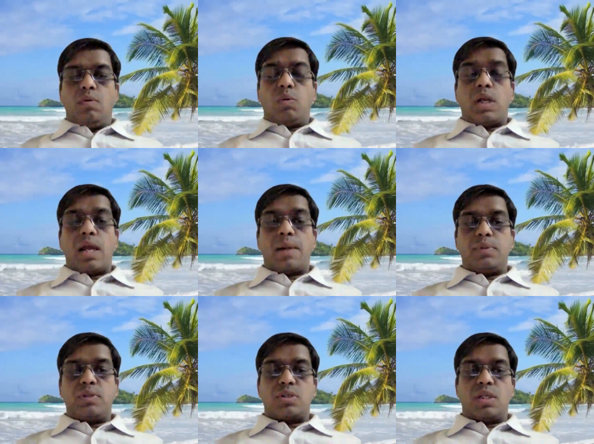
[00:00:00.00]
What
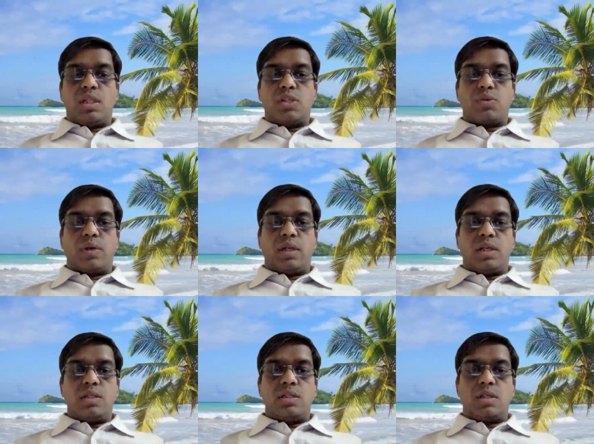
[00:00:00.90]
happens in the joint
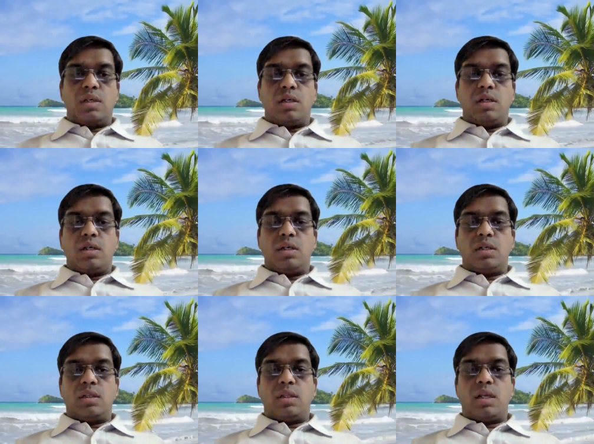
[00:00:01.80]
is
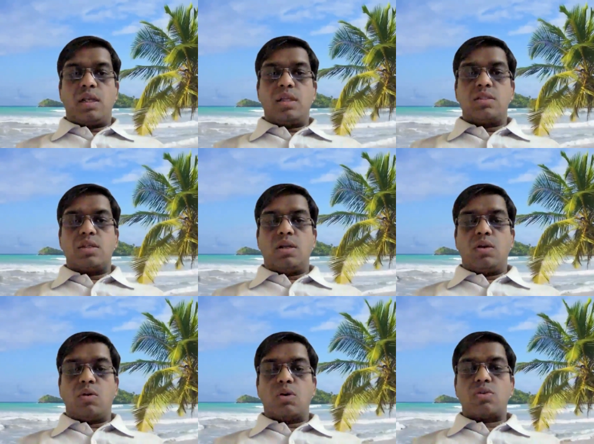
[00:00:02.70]
there is
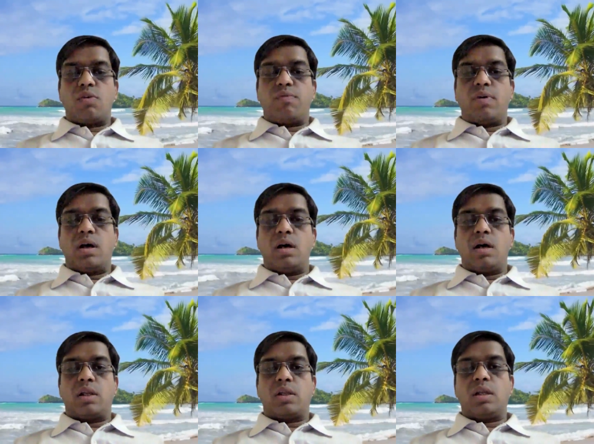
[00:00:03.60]
loss of
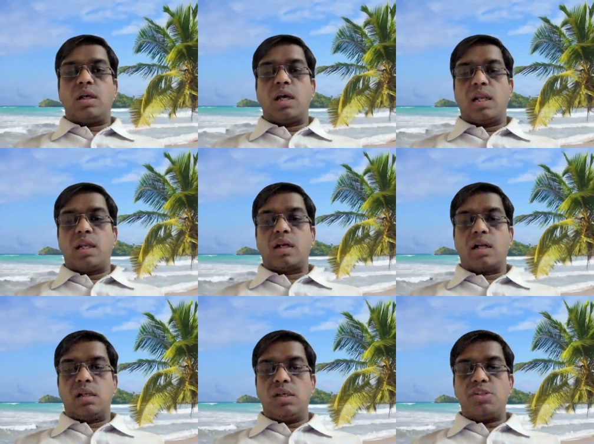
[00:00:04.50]
articular hyaline
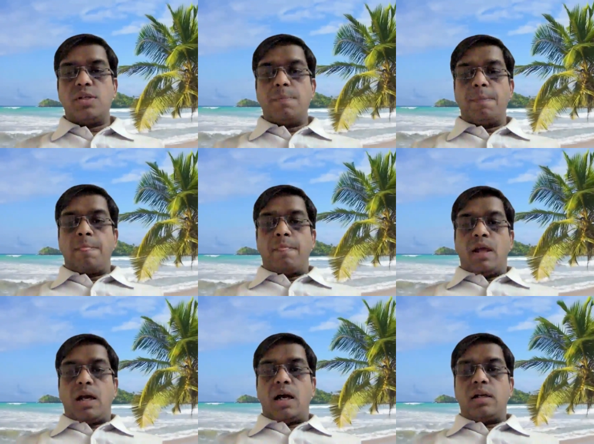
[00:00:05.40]
cartilage,
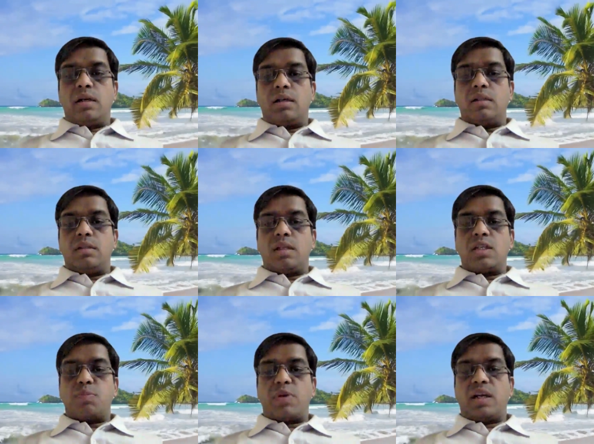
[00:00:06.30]
and there
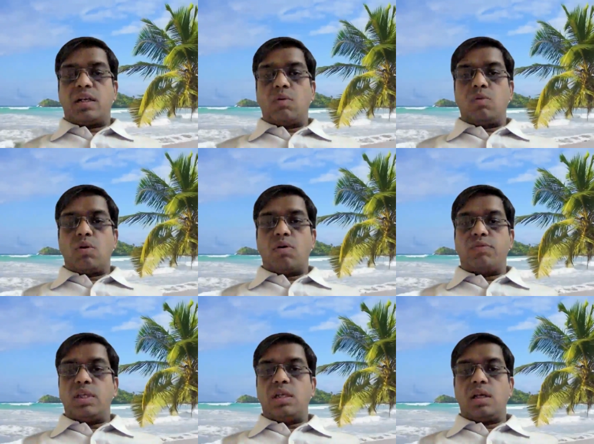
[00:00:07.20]
is breakdown
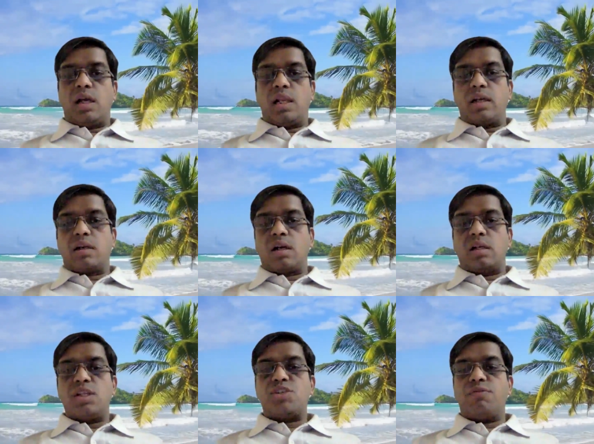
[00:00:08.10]
of the hyaline
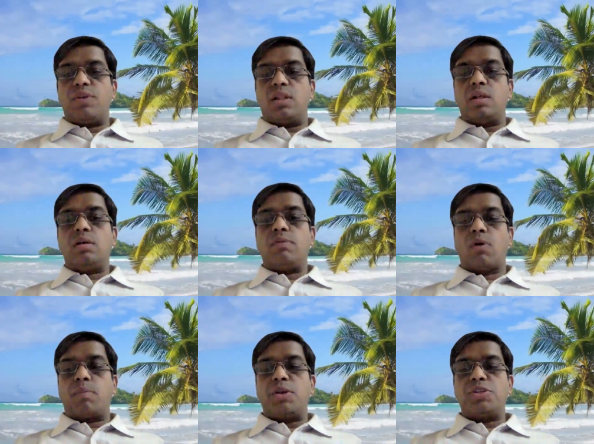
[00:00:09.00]
cartilage with the
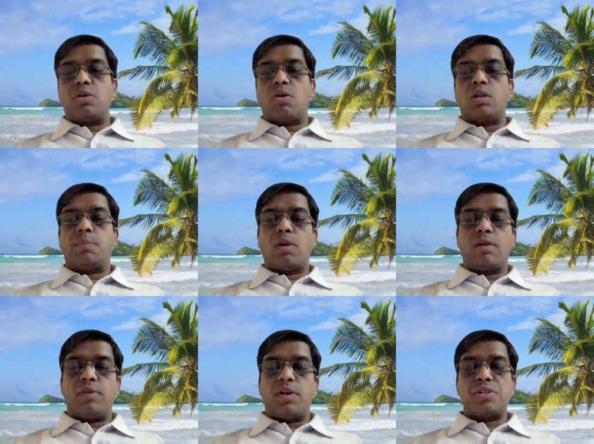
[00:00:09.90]
formation or the
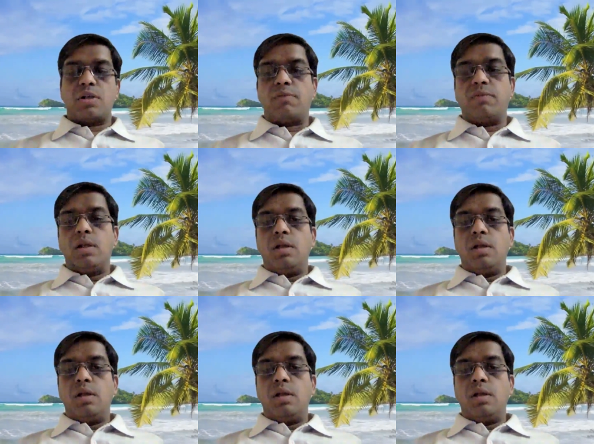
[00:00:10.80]
proliferation of